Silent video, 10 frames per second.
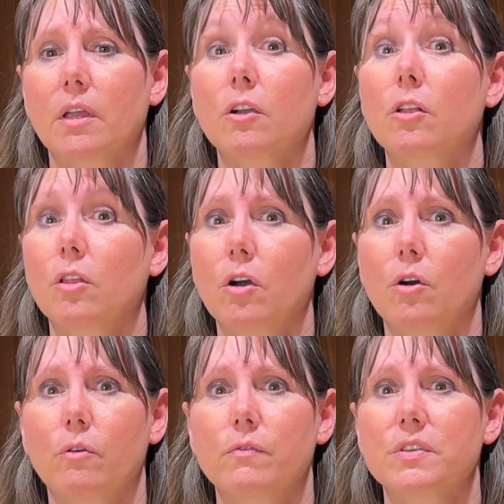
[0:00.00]

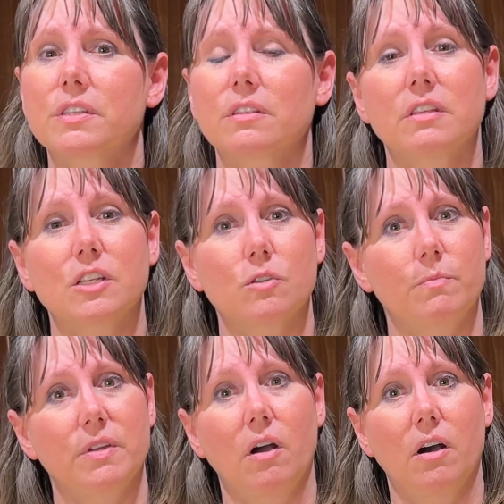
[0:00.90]
cloves, this
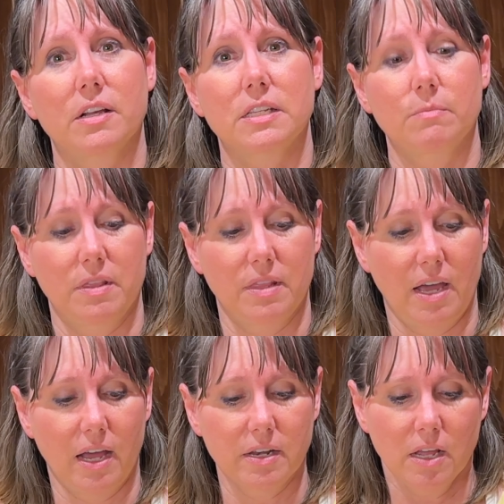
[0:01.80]
would be awesome in
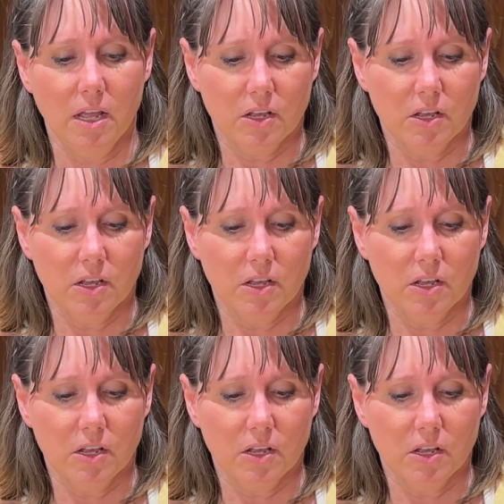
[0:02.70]
that.